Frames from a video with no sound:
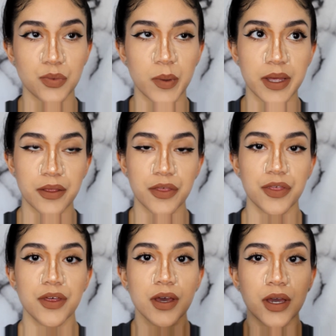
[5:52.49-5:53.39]
with
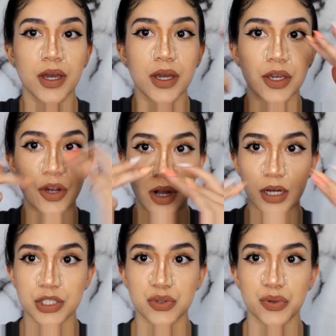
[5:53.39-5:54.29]
your
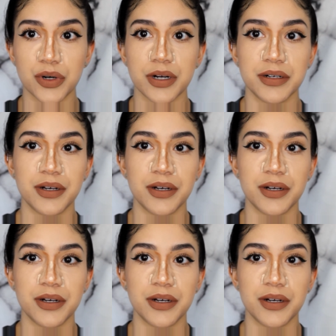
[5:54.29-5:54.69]
contour.